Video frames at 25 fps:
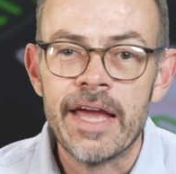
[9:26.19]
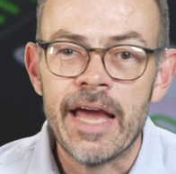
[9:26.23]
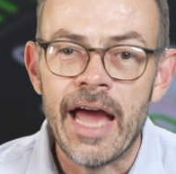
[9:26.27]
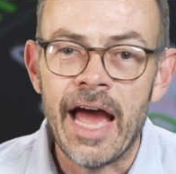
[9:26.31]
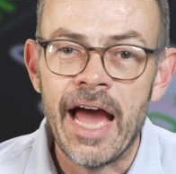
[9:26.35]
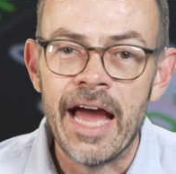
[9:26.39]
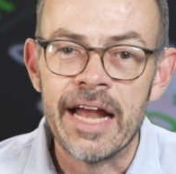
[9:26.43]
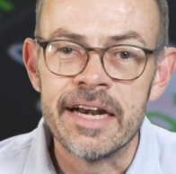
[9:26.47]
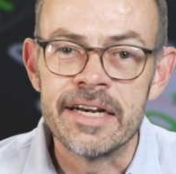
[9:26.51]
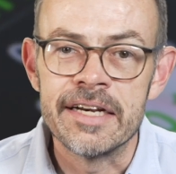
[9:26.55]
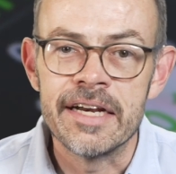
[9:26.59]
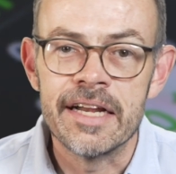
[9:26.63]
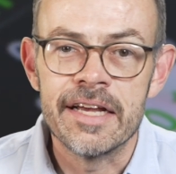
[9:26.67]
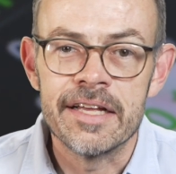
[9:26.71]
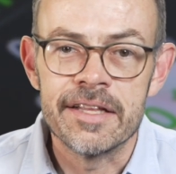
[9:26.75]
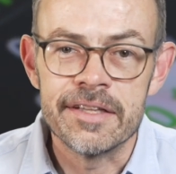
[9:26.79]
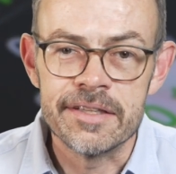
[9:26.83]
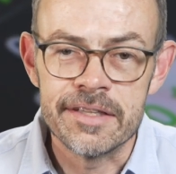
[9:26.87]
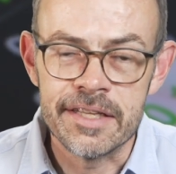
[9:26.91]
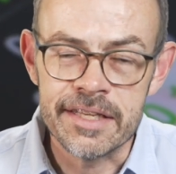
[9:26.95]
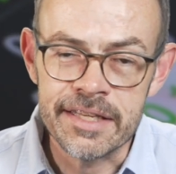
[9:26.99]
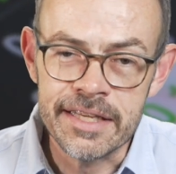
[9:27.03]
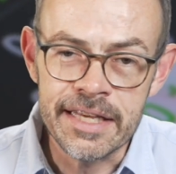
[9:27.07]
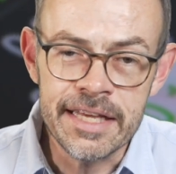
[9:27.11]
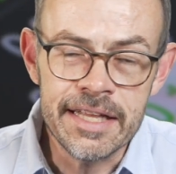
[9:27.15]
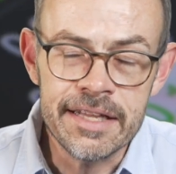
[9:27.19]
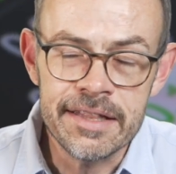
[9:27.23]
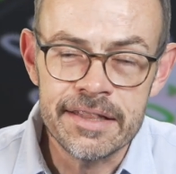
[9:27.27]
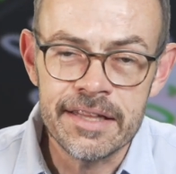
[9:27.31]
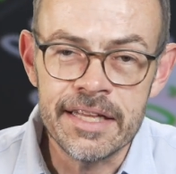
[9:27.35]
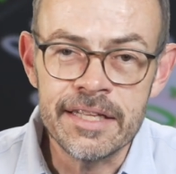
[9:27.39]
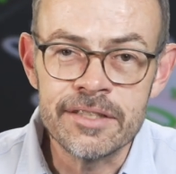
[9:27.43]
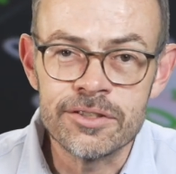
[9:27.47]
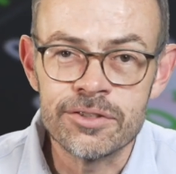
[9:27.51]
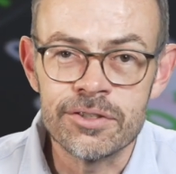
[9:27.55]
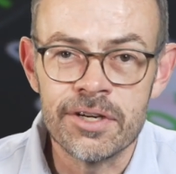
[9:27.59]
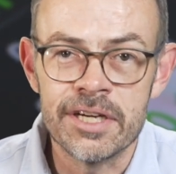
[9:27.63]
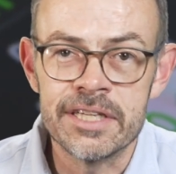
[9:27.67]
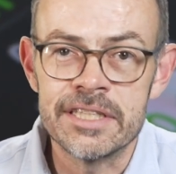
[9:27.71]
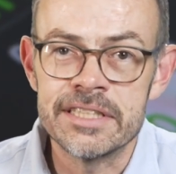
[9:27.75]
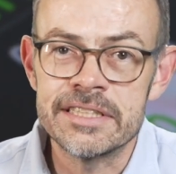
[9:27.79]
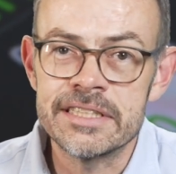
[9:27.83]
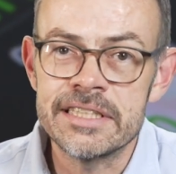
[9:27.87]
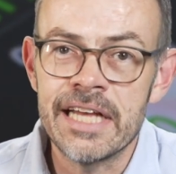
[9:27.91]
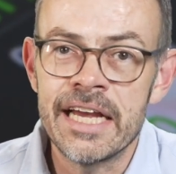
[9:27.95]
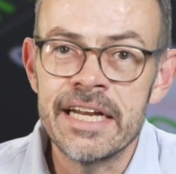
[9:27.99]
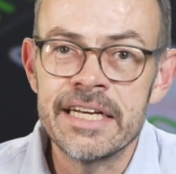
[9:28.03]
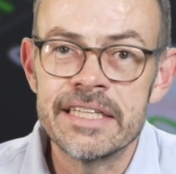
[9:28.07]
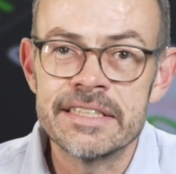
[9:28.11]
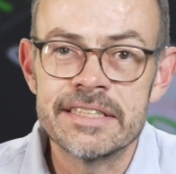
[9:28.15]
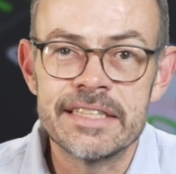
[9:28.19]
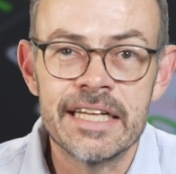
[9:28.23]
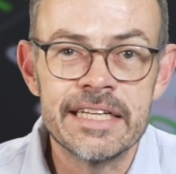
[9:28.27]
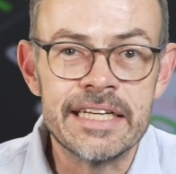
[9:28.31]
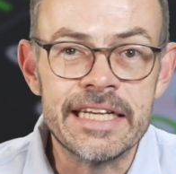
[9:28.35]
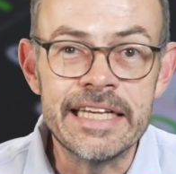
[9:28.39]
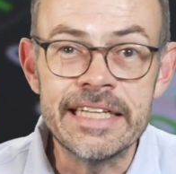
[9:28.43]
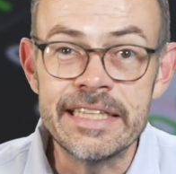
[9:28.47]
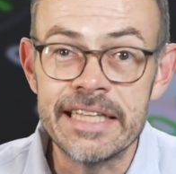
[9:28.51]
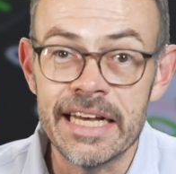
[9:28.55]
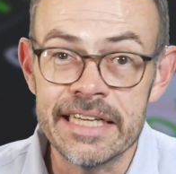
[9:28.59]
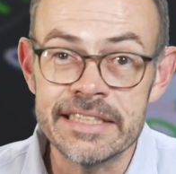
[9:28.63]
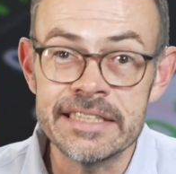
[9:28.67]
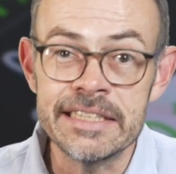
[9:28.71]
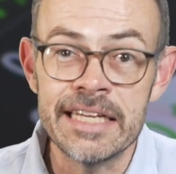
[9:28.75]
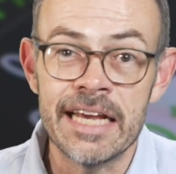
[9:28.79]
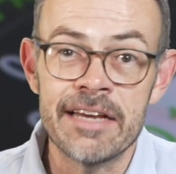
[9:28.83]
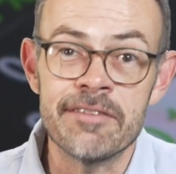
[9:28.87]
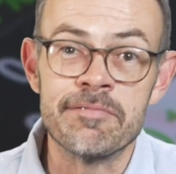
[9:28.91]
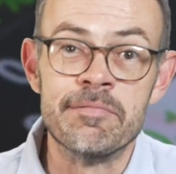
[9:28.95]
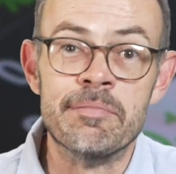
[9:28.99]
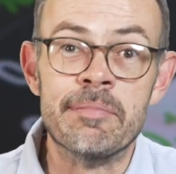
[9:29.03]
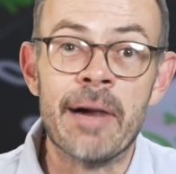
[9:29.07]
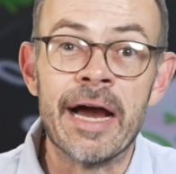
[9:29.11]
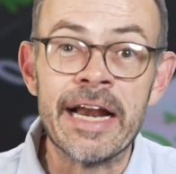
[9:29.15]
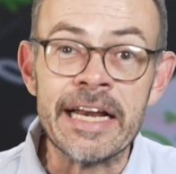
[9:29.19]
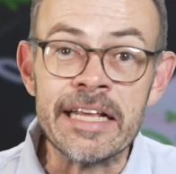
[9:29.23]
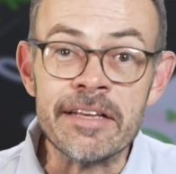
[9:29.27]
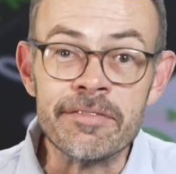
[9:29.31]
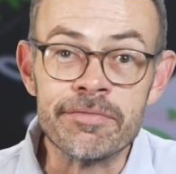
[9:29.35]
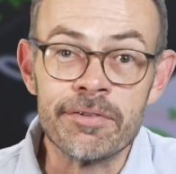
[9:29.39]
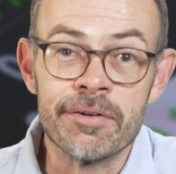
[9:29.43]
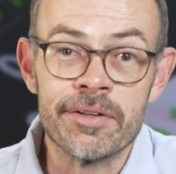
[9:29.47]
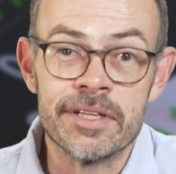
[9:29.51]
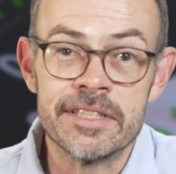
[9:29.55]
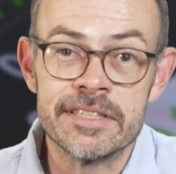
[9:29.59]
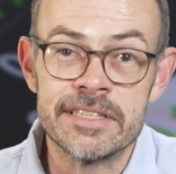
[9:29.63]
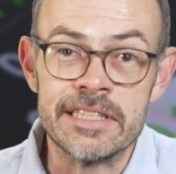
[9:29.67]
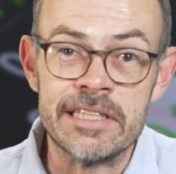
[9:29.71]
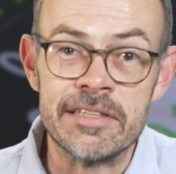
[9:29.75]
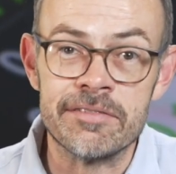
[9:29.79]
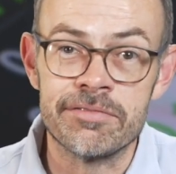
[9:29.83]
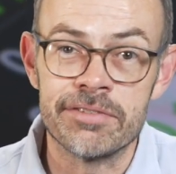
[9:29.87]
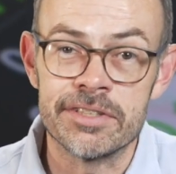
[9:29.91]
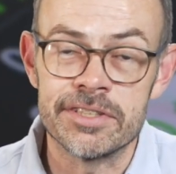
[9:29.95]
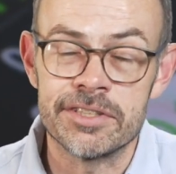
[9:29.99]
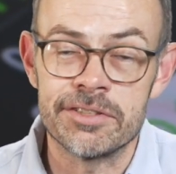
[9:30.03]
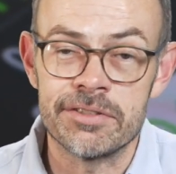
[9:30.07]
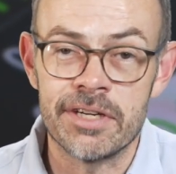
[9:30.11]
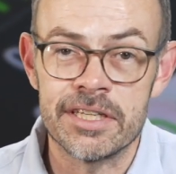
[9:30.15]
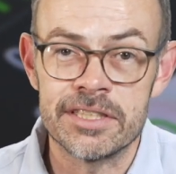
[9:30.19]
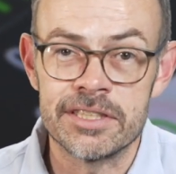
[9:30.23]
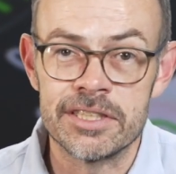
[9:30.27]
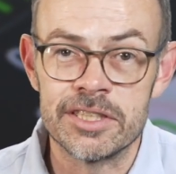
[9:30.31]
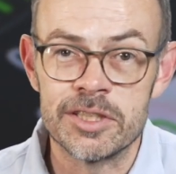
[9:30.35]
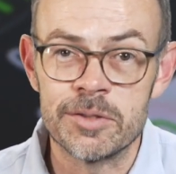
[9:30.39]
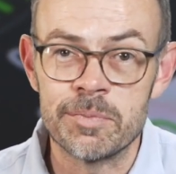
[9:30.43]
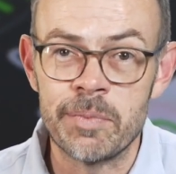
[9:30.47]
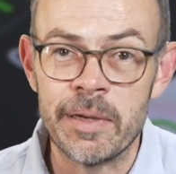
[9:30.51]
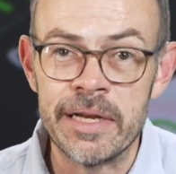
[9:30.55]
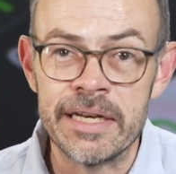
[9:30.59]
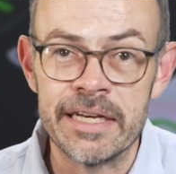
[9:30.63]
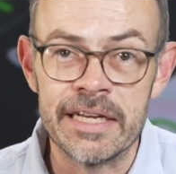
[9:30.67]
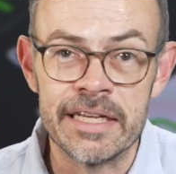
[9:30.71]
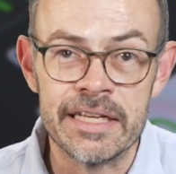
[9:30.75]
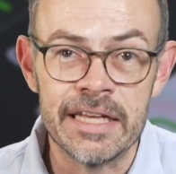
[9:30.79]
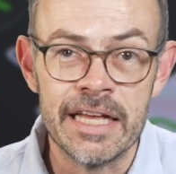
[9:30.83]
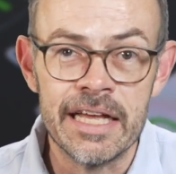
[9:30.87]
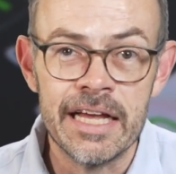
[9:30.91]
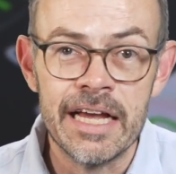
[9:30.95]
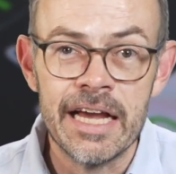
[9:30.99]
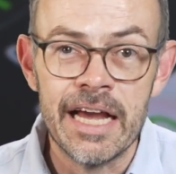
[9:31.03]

And the key thing to understand is that he doesn't have money for this infrastructure spending.